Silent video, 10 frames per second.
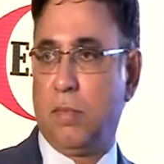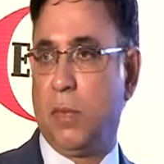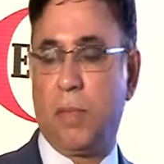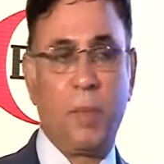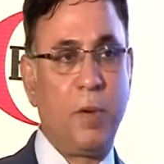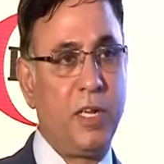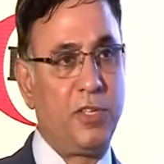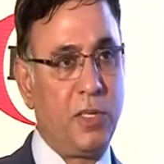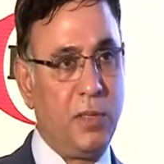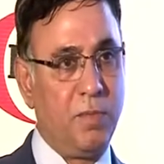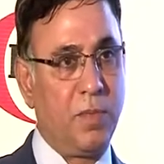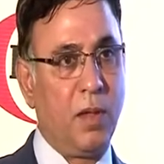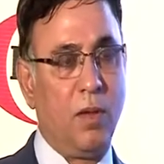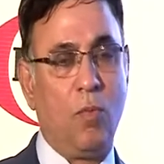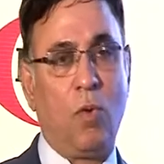the population,
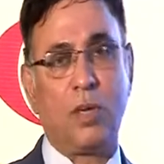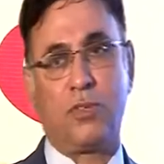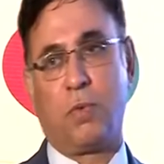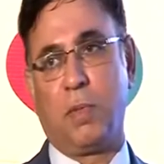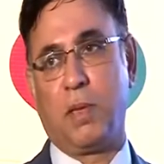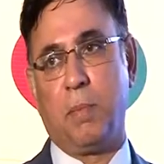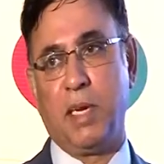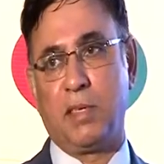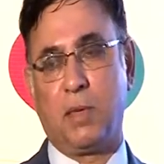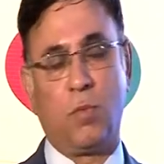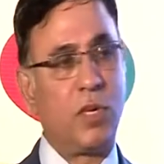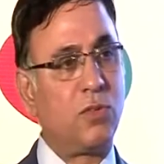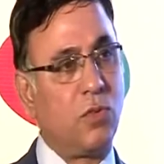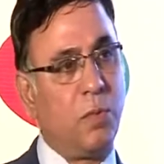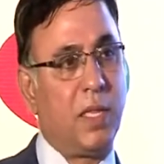what should be the medicine,
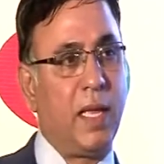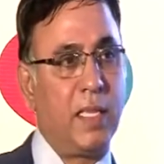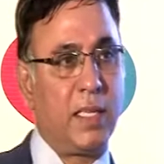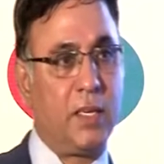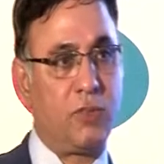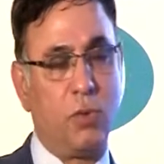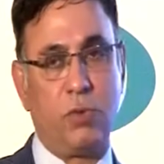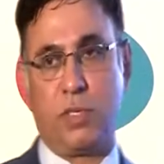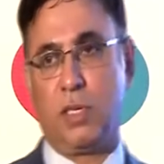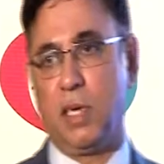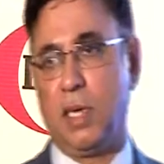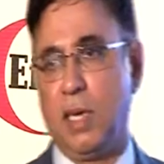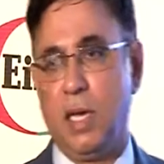what should be the healthcare solution,